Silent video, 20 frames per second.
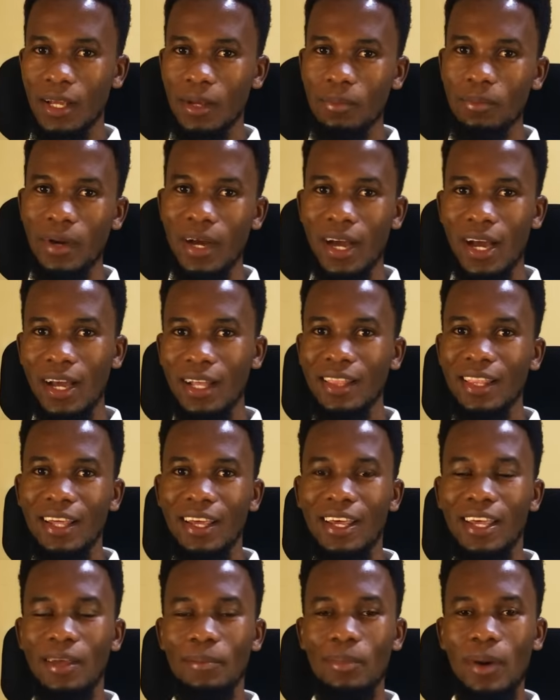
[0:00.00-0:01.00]
But I think
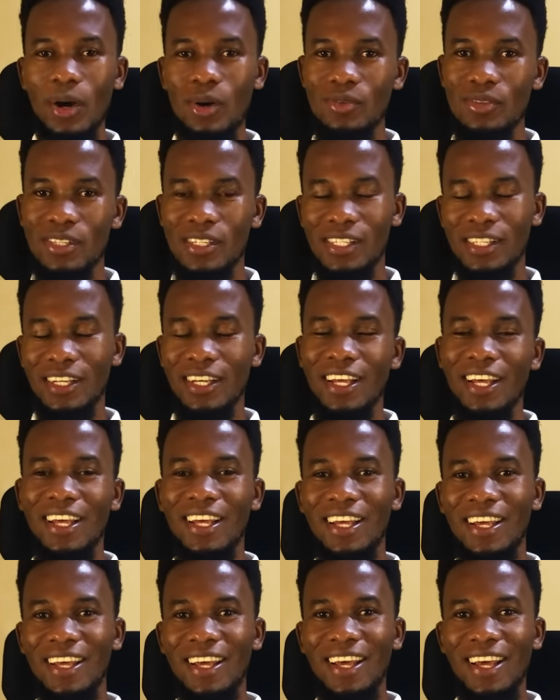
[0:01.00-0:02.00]
he bounced.
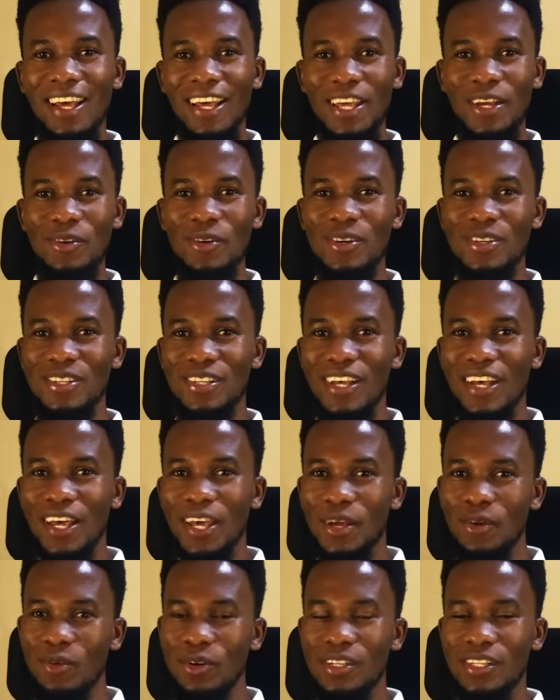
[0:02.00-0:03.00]
he was
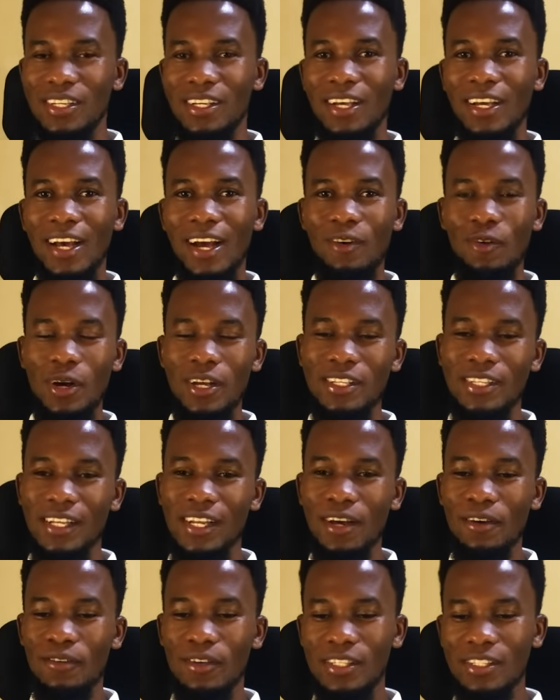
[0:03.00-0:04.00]
he was wise
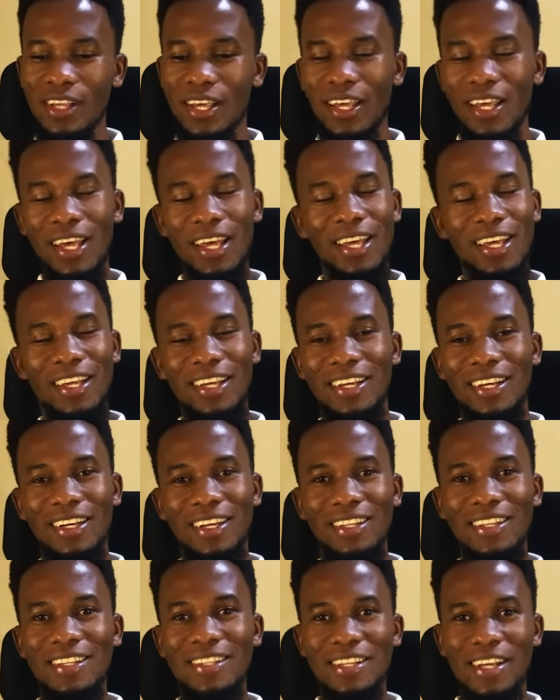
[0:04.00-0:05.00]
enough. He said, "Hey,
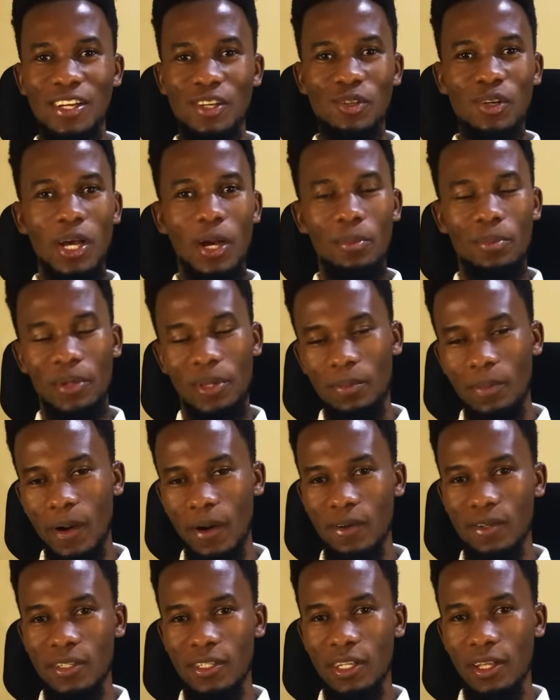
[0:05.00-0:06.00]
this is a trap." He
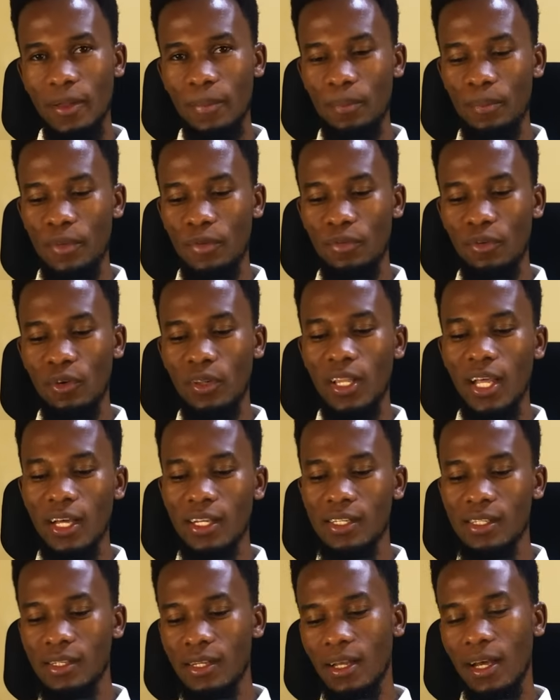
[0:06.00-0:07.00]
bounced before that
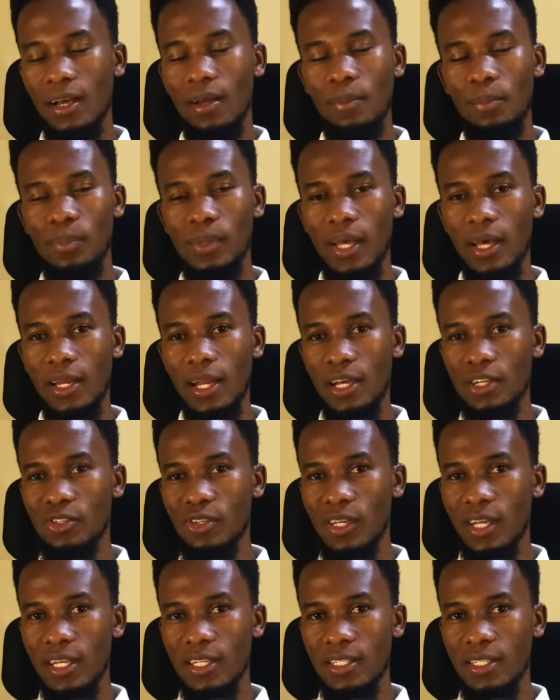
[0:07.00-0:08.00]
plan
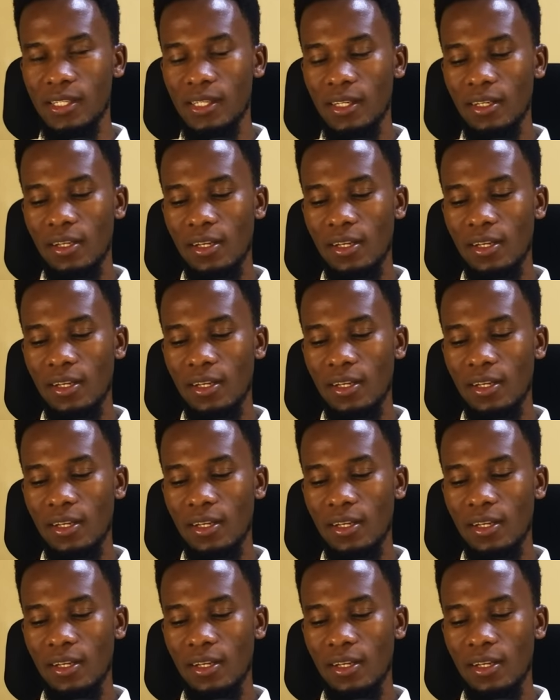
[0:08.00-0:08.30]
actualized.